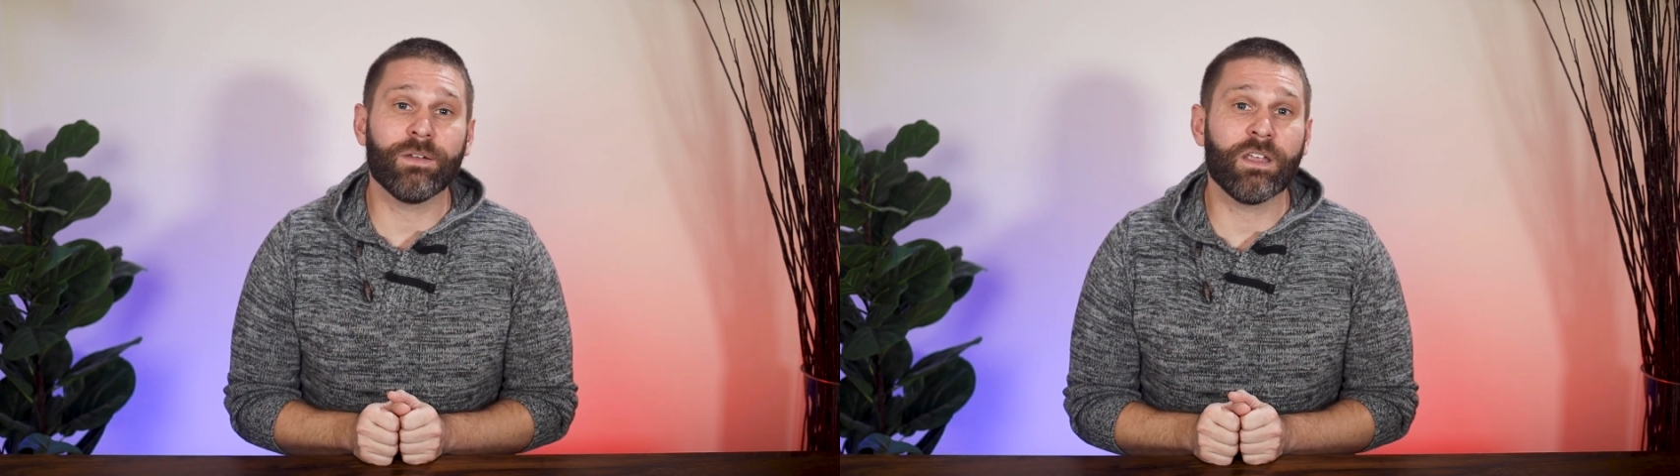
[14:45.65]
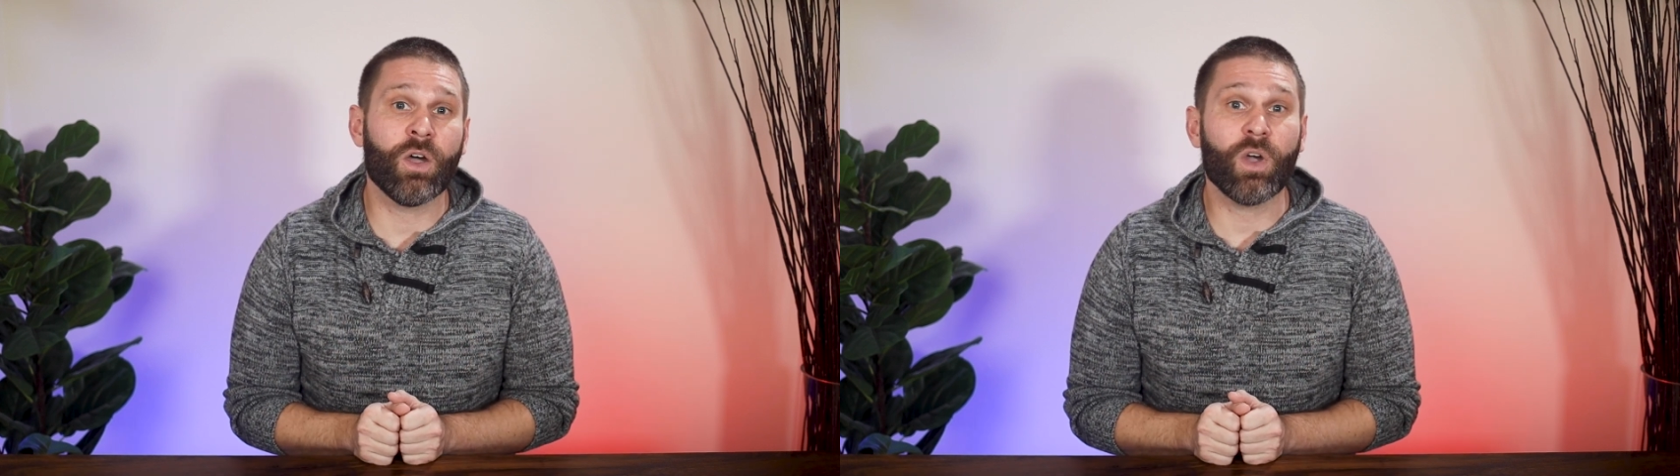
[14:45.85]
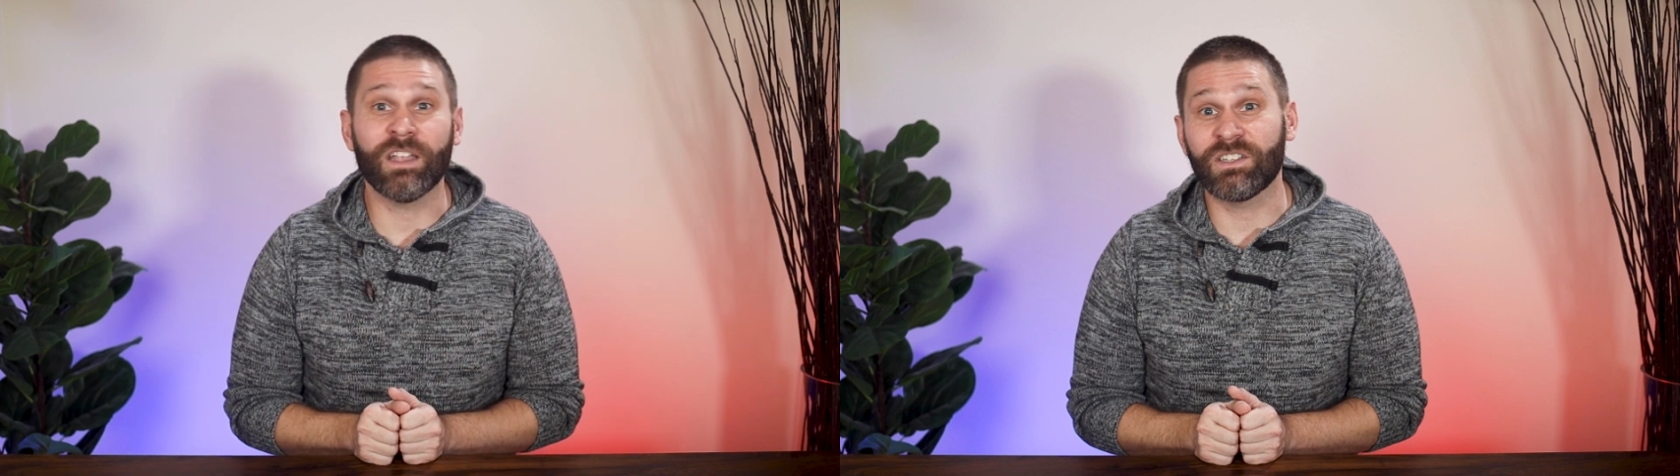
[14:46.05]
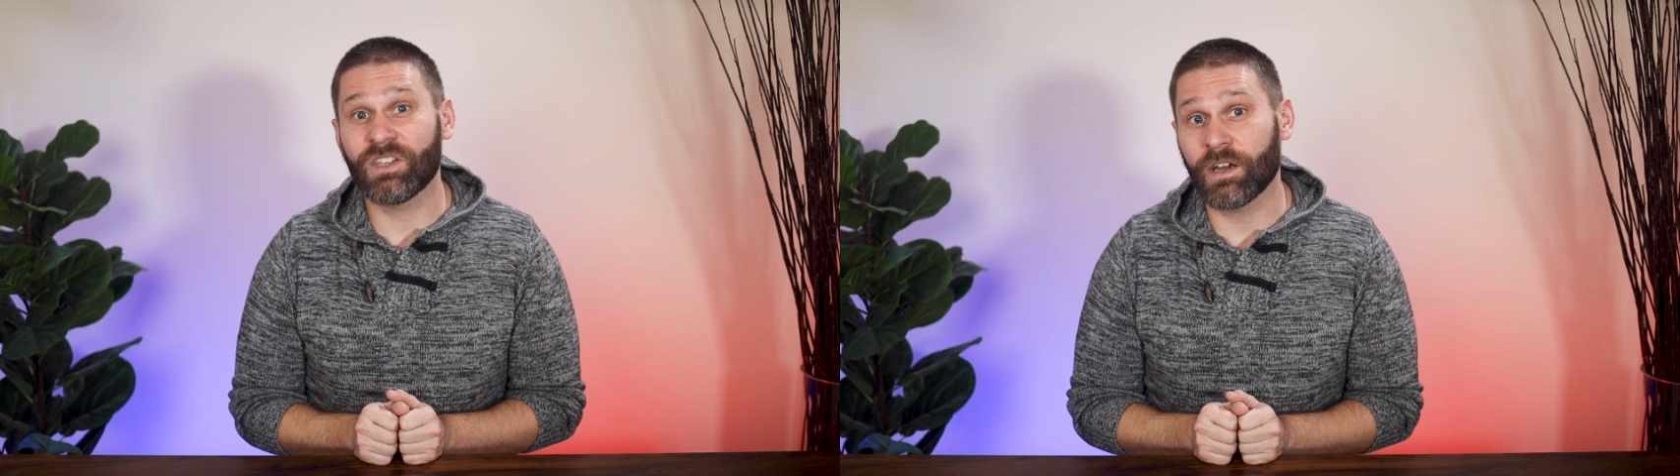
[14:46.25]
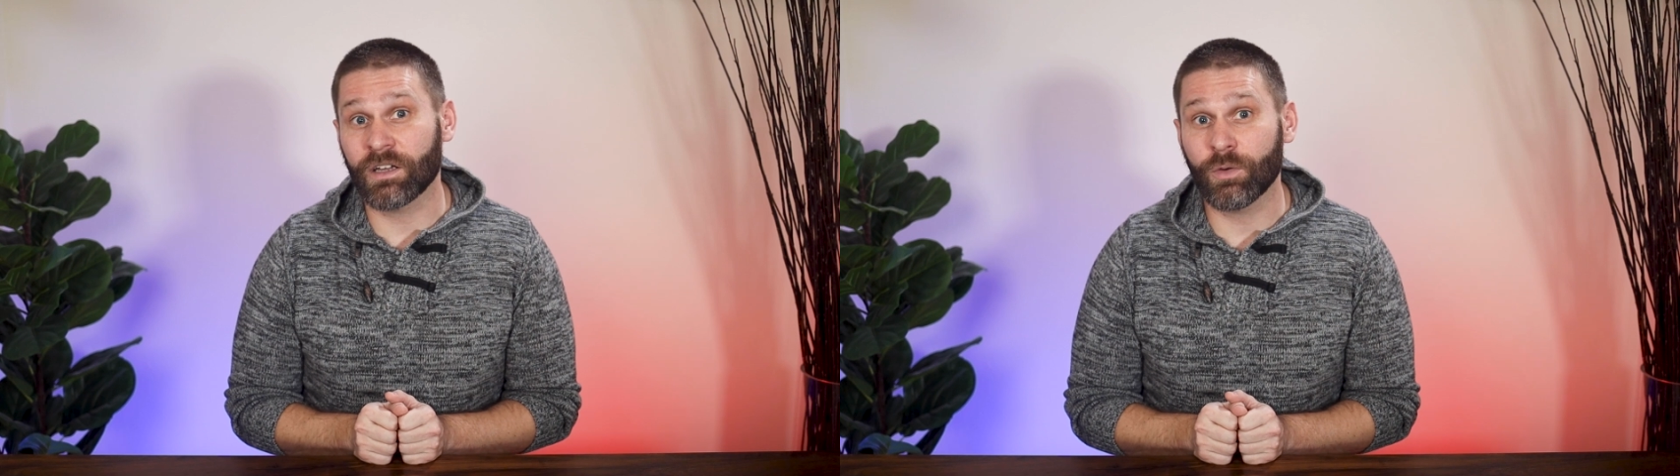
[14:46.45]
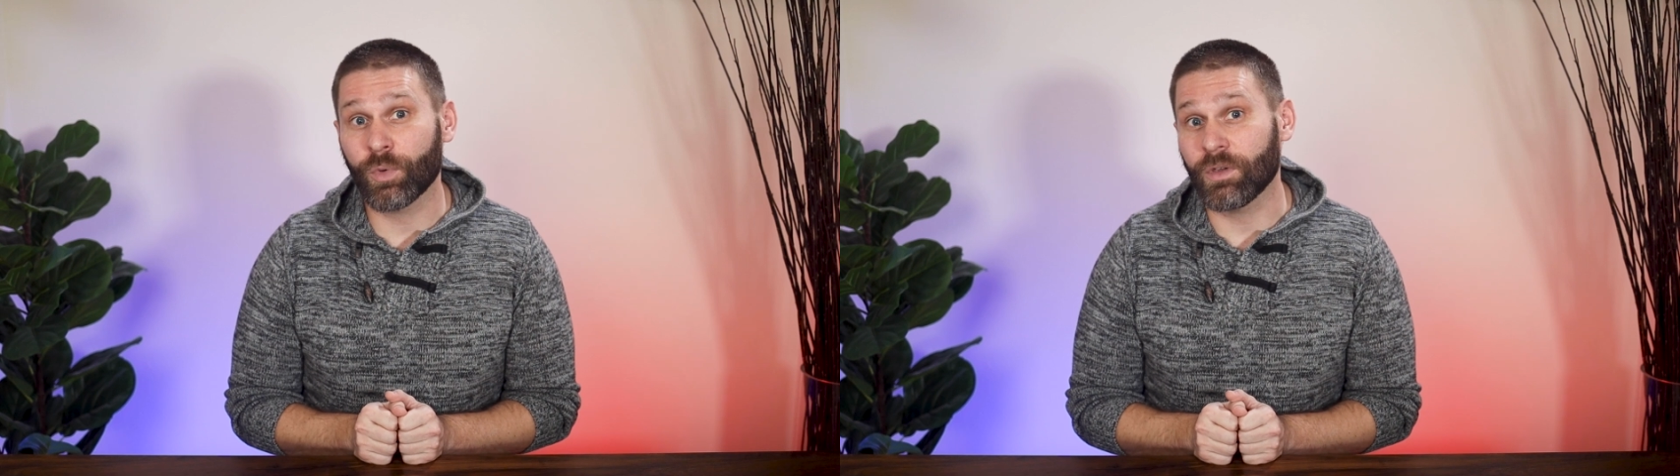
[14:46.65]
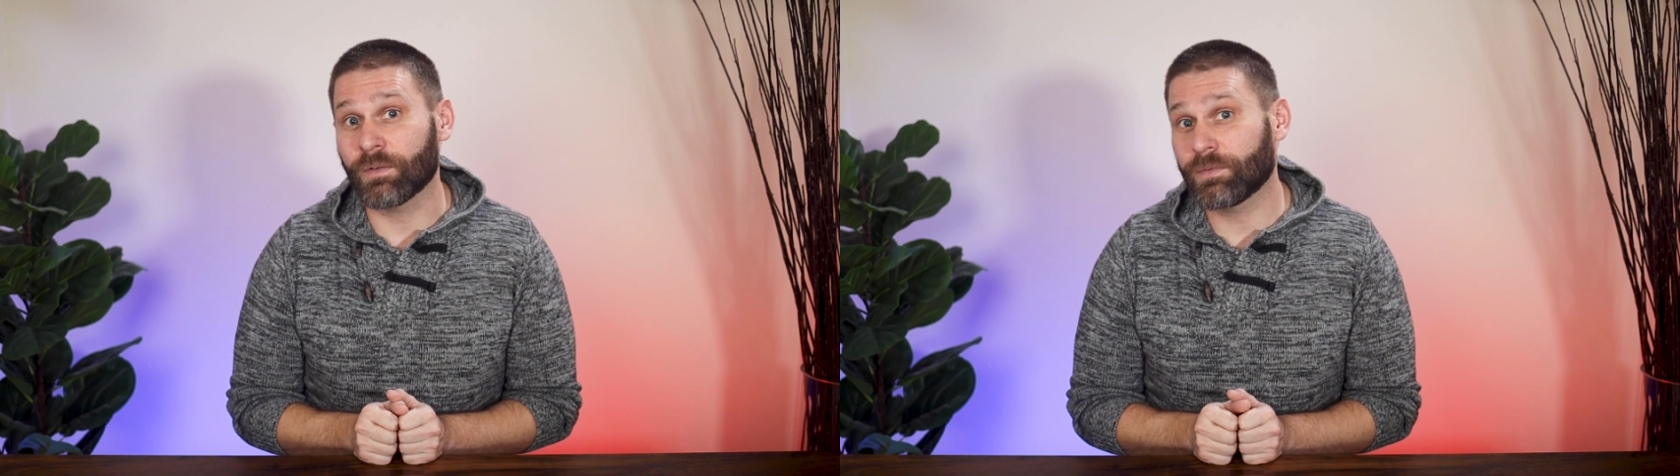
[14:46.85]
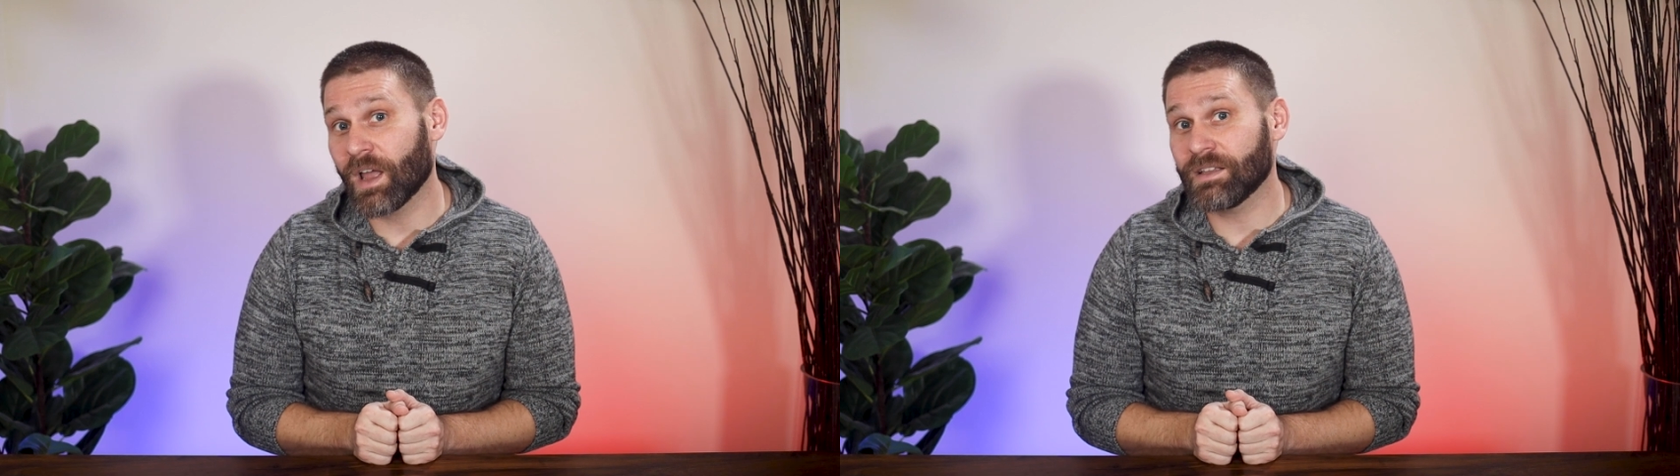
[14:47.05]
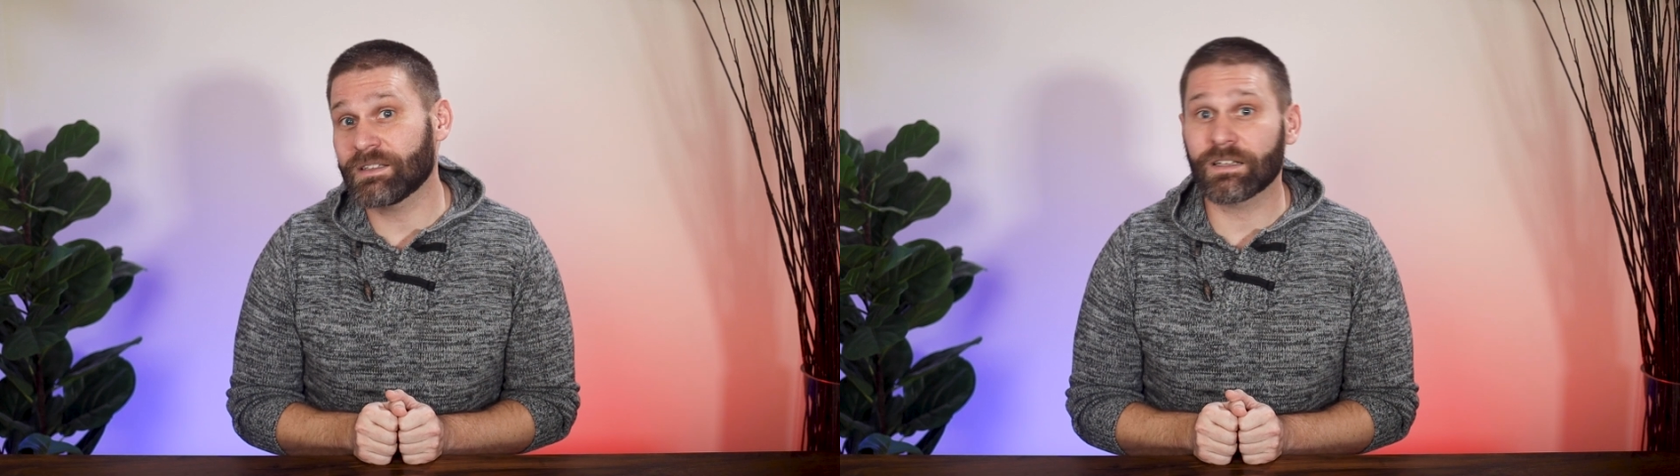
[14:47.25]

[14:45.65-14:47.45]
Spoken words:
video and sharing it with your friends,